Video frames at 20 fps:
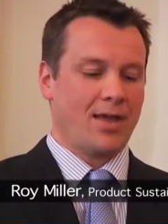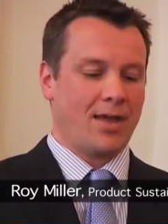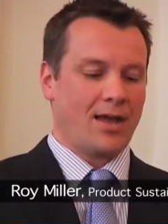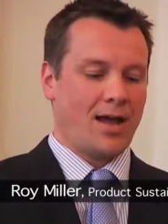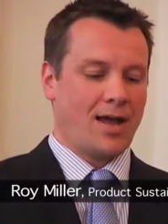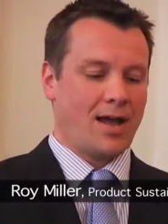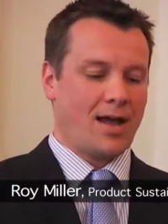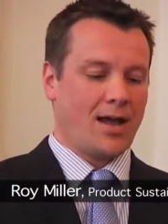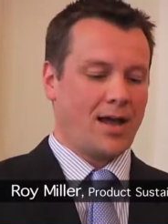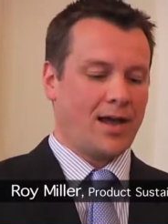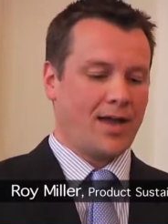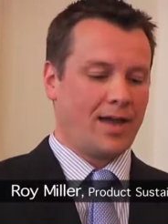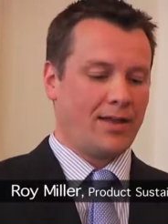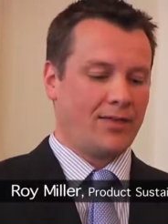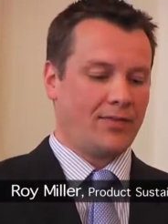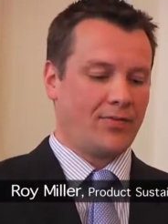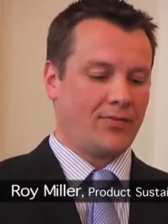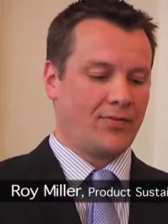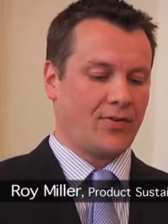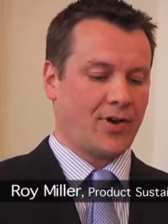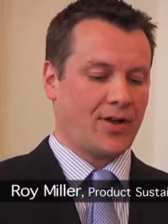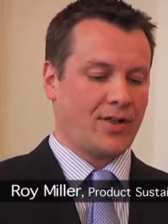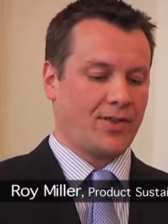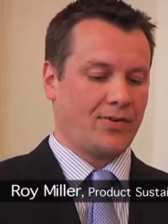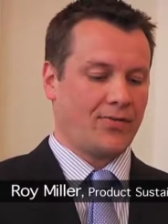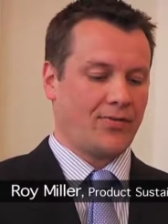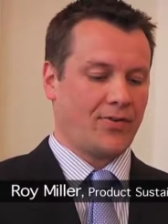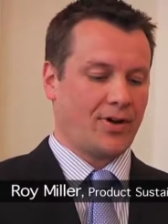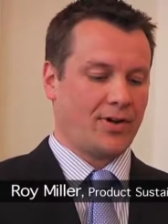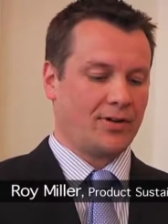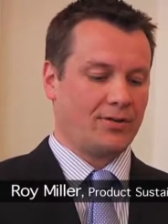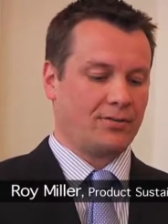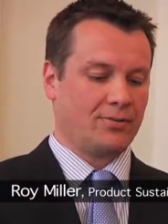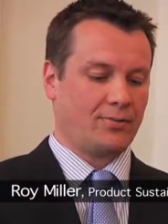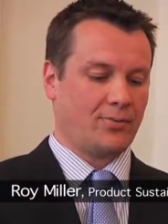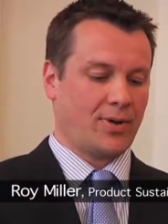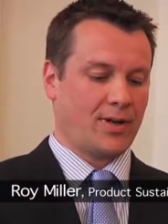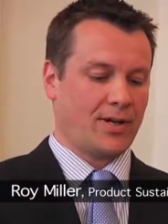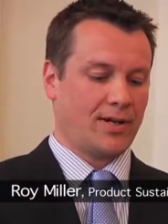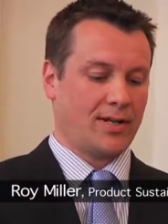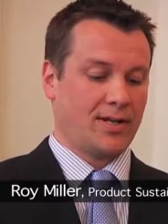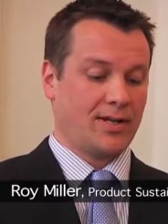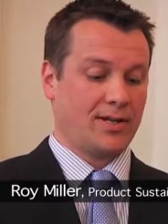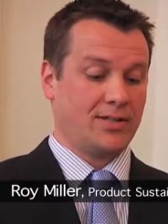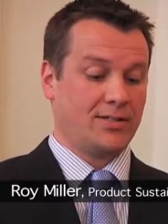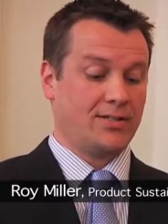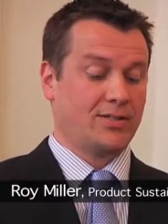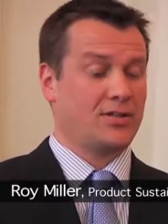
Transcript: Uh, and, the and the final one is,